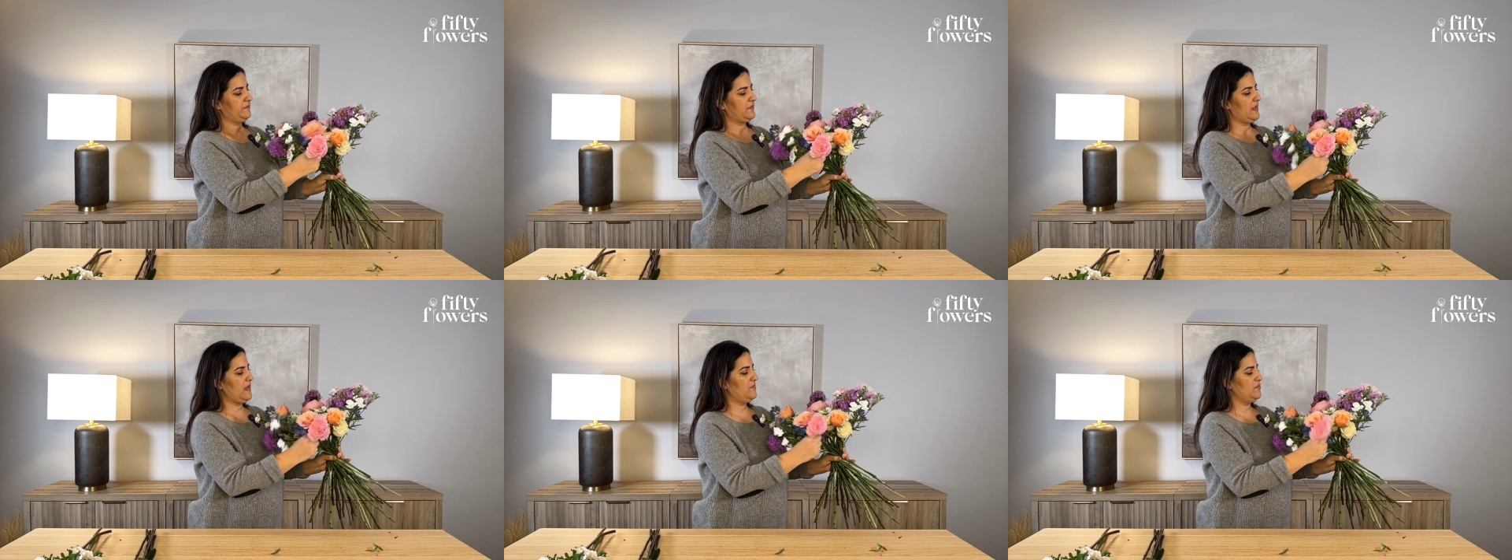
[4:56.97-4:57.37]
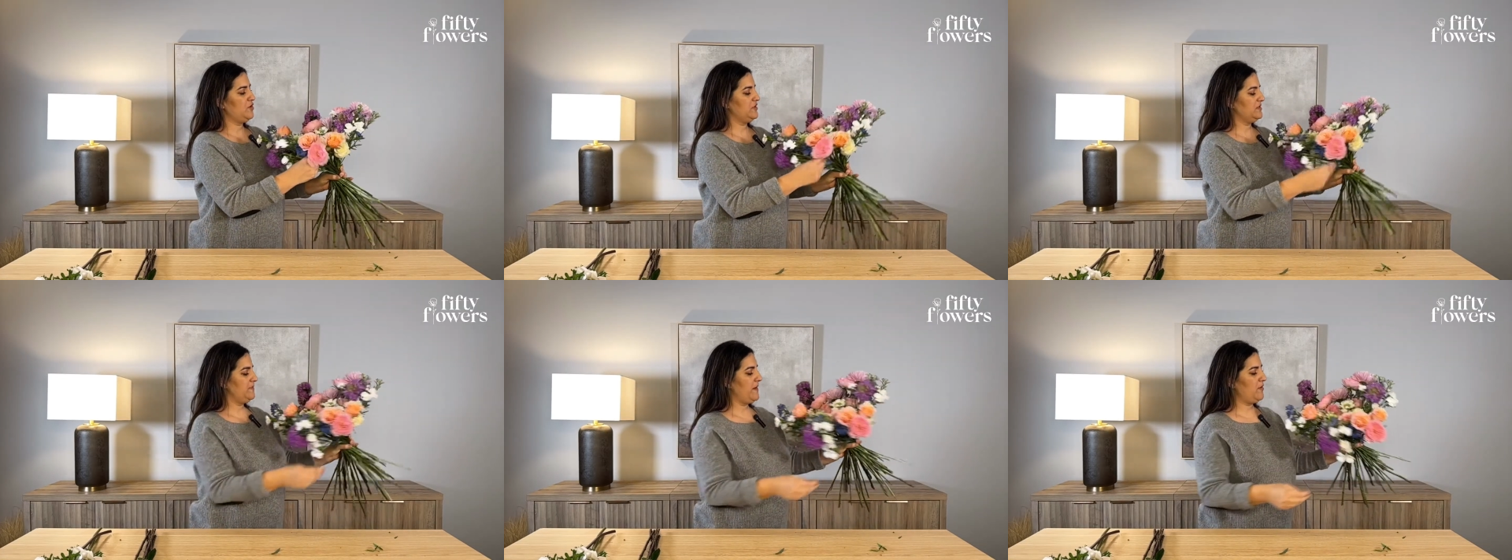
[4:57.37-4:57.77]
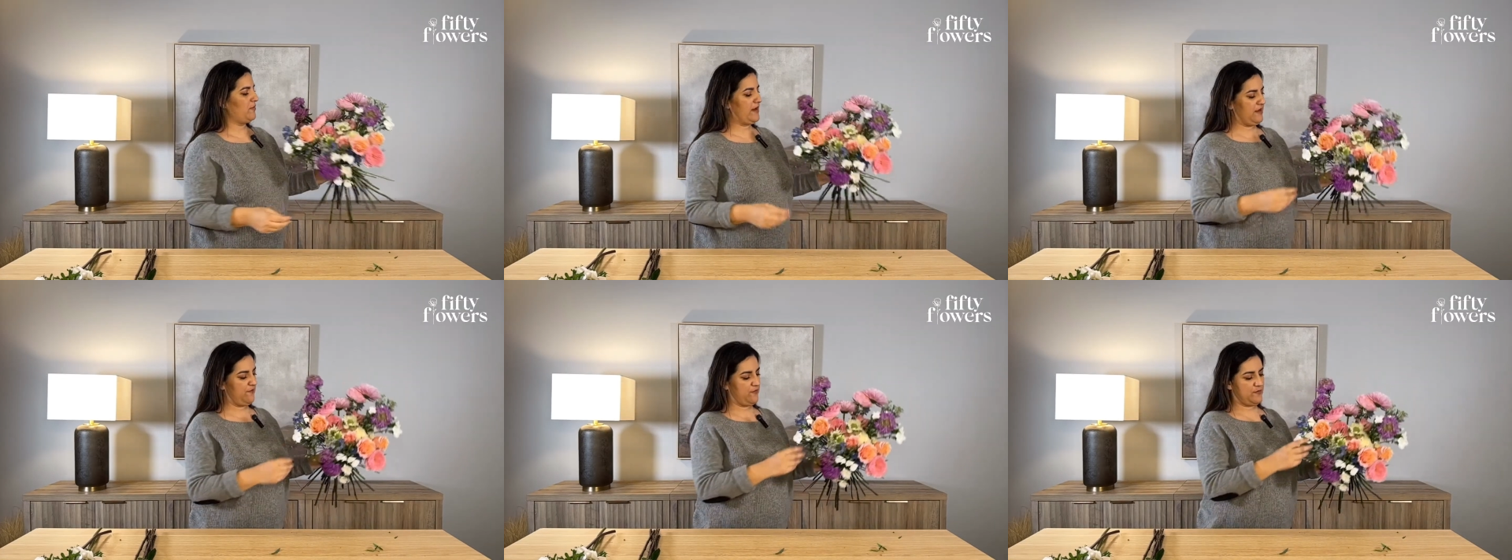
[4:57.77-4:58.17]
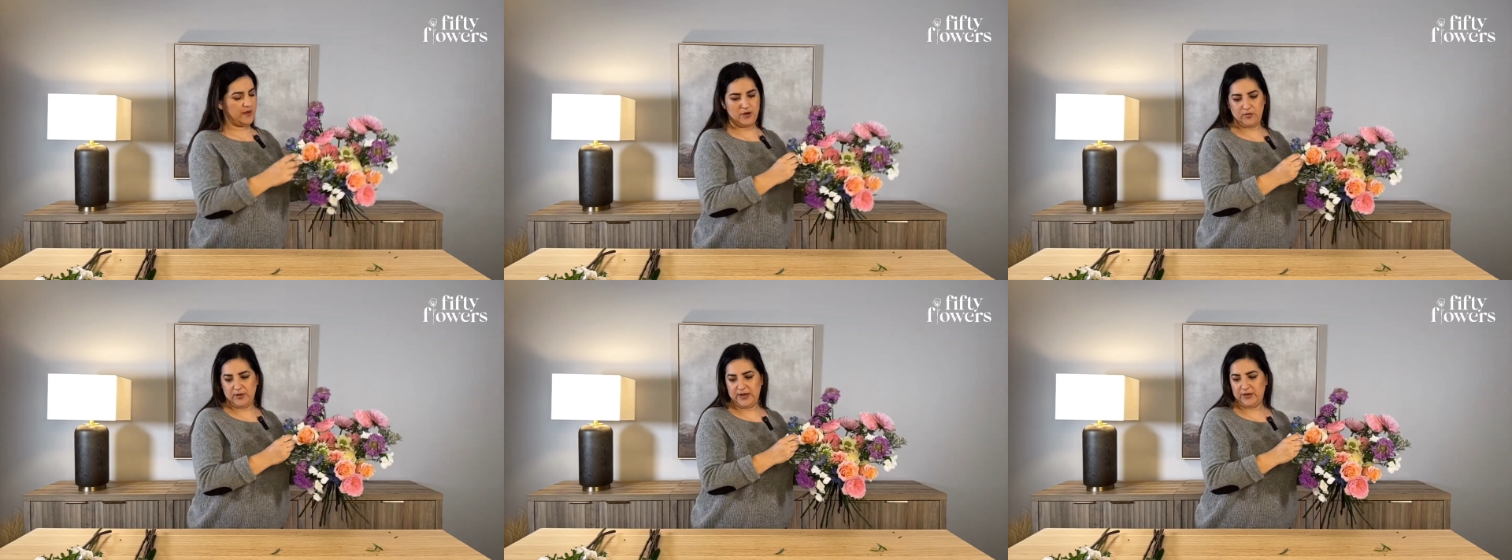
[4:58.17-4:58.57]
and I'm just about ready for
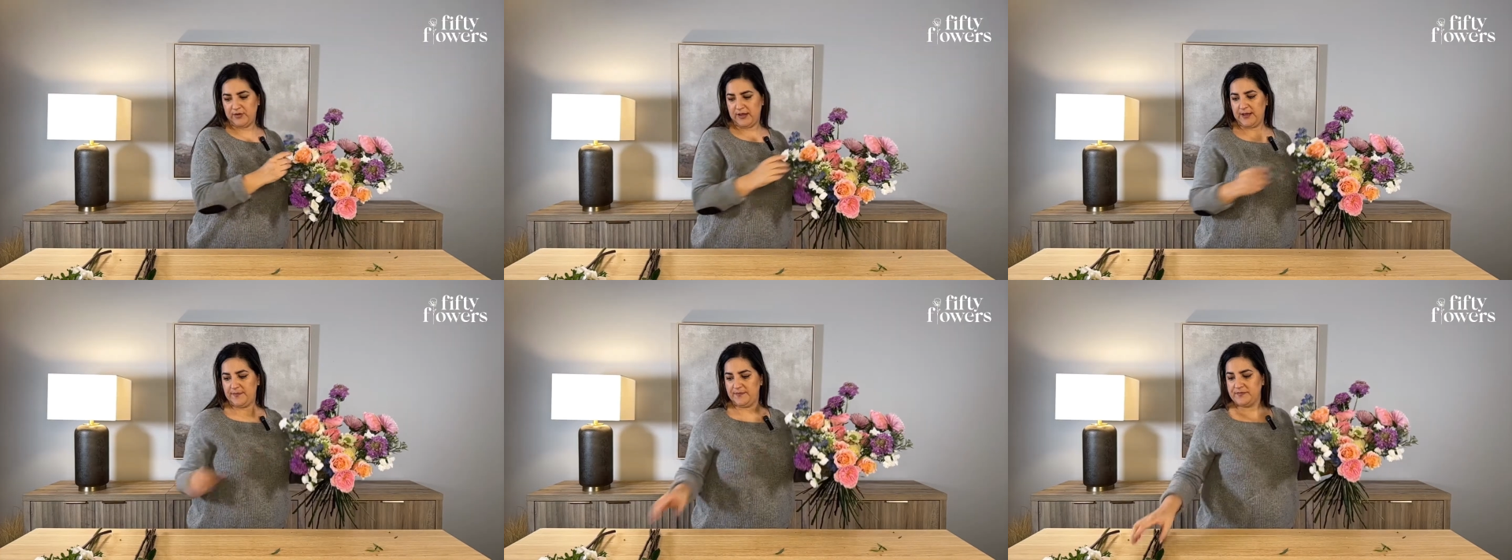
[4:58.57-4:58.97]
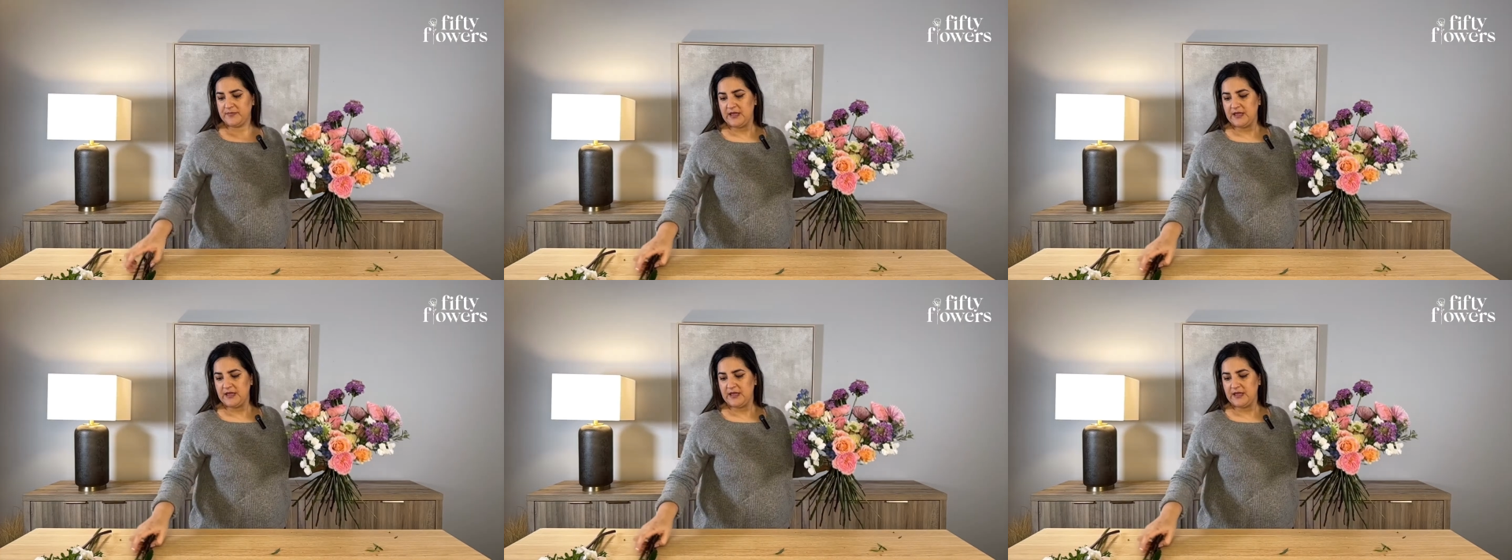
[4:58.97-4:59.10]
my greenery.